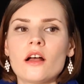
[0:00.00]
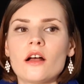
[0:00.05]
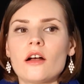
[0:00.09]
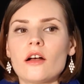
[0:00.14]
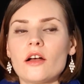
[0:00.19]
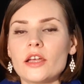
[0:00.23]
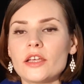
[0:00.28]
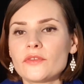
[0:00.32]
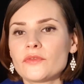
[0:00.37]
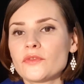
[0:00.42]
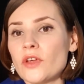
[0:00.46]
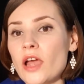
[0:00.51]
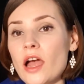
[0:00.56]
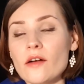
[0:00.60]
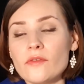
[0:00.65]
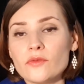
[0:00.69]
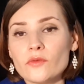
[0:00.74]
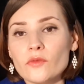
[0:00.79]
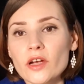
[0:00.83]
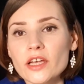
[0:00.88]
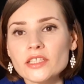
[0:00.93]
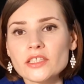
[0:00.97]
If you have
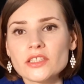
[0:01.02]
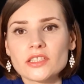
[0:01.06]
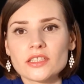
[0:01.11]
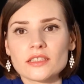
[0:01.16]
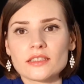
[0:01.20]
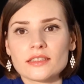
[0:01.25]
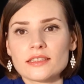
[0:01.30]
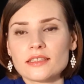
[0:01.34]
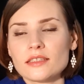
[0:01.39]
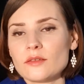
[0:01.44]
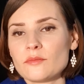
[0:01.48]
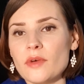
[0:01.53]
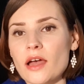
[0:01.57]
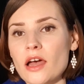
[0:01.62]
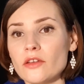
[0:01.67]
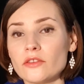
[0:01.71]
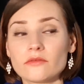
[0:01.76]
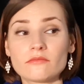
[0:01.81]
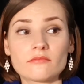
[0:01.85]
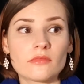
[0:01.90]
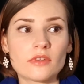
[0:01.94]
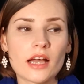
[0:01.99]
questions
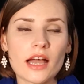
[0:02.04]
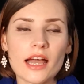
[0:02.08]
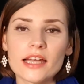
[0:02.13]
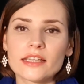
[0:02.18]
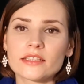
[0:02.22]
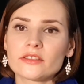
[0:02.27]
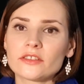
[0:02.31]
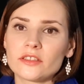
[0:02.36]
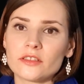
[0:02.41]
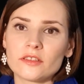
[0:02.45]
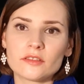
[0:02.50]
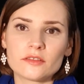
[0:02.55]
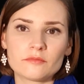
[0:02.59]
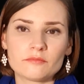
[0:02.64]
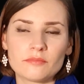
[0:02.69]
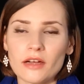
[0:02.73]
about either